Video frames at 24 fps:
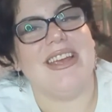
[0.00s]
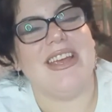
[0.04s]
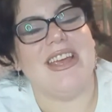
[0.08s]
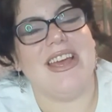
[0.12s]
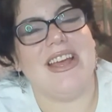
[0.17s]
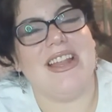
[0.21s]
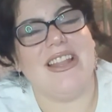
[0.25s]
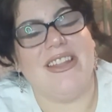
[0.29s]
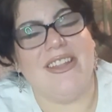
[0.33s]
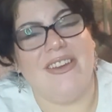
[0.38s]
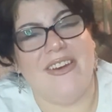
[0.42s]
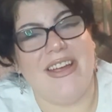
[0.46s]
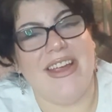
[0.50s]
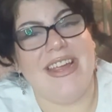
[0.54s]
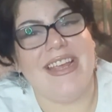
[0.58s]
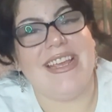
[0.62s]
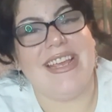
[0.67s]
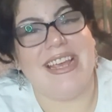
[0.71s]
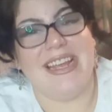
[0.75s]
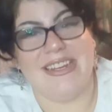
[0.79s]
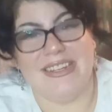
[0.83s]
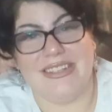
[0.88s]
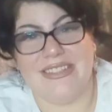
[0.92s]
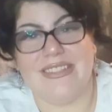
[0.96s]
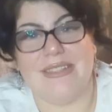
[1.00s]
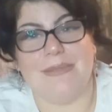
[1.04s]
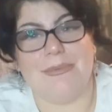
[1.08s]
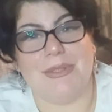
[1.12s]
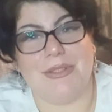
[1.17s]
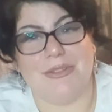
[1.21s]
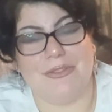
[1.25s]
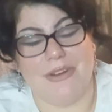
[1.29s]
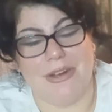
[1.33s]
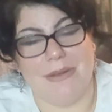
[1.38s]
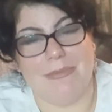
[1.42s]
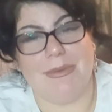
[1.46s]
A like and a
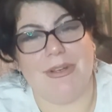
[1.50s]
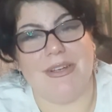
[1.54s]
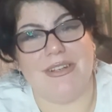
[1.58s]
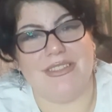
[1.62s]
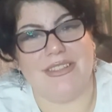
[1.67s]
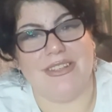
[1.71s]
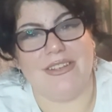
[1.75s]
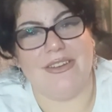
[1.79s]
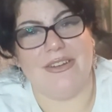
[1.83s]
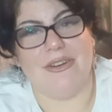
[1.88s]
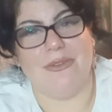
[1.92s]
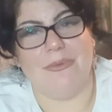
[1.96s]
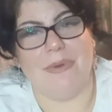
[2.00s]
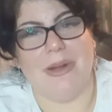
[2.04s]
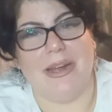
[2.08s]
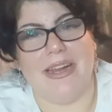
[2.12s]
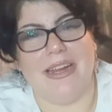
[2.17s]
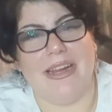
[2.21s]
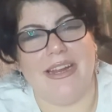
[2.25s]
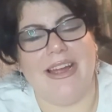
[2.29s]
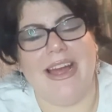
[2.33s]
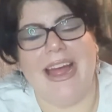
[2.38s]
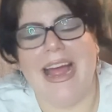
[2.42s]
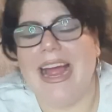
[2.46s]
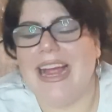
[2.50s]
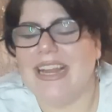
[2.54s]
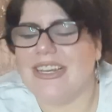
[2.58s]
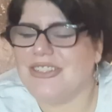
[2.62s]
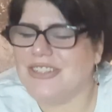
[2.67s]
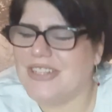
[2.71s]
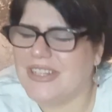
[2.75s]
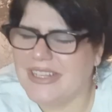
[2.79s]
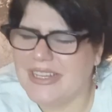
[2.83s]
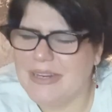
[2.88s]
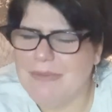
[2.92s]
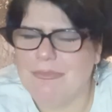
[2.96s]
subscribe goes a long way. I
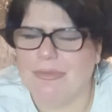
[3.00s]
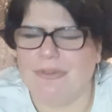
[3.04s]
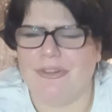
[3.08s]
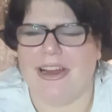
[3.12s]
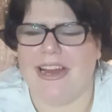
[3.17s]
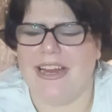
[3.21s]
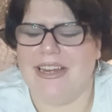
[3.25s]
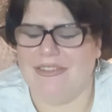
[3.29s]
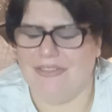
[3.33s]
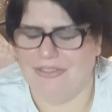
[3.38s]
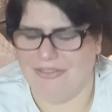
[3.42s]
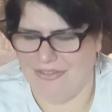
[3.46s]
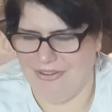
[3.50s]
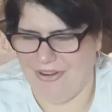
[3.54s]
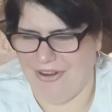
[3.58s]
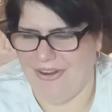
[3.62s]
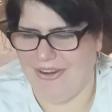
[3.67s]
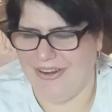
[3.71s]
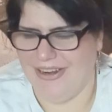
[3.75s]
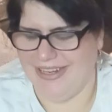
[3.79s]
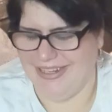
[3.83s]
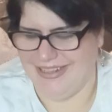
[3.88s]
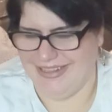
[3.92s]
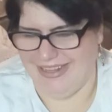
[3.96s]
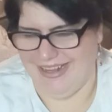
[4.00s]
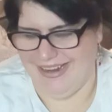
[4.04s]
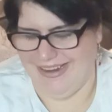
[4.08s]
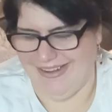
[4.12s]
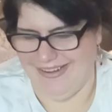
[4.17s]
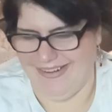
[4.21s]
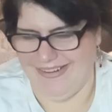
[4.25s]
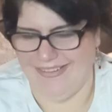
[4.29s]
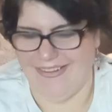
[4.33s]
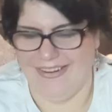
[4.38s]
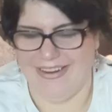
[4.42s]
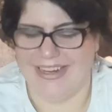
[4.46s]
actually brain farted
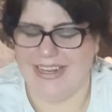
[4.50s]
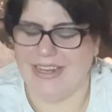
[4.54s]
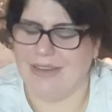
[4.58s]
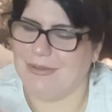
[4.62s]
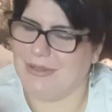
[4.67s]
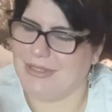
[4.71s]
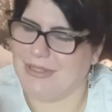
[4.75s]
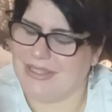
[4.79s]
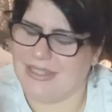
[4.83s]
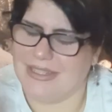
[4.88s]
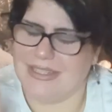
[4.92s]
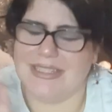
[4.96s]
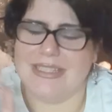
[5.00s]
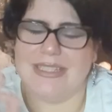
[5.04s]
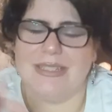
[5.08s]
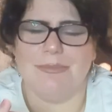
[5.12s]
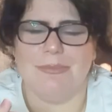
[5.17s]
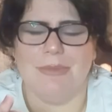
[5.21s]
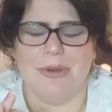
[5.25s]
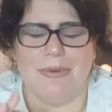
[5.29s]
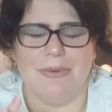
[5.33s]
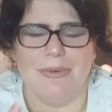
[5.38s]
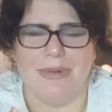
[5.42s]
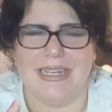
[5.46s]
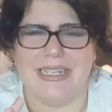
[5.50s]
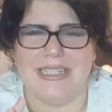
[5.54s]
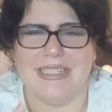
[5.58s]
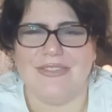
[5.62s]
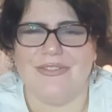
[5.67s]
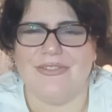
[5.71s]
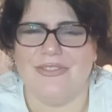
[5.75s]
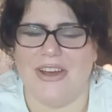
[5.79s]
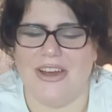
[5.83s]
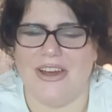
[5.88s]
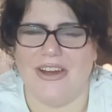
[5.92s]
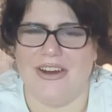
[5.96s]
then. Like, it was the
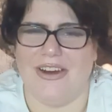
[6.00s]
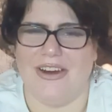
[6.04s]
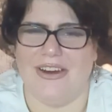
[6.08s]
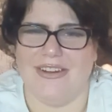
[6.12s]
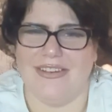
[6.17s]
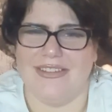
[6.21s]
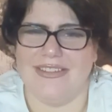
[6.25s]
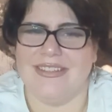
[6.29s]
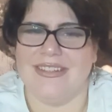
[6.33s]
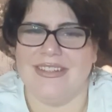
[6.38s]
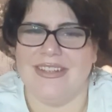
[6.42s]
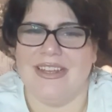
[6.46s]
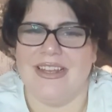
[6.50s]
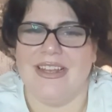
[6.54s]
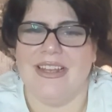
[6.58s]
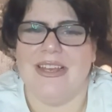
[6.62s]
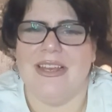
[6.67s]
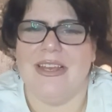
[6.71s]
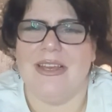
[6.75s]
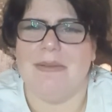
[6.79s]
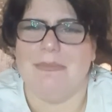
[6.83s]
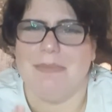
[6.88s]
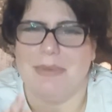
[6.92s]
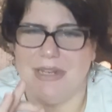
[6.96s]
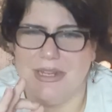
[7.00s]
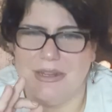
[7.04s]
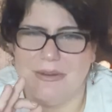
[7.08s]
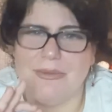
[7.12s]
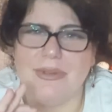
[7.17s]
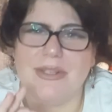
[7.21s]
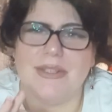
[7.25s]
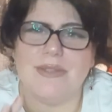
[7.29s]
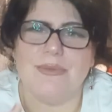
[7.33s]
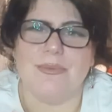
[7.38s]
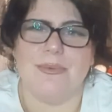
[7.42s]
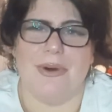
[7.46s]
smallest fart, but it
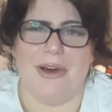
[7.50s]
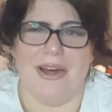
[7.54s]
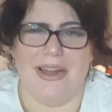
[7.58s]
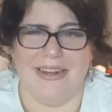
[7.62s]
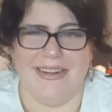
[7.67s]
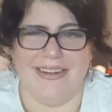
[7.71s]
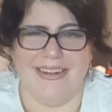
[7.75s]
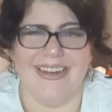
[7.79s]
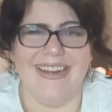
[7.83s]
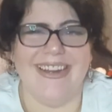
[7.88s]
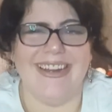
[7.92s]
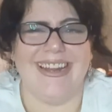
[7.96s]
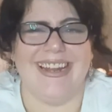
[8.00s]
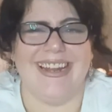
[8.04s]
was one.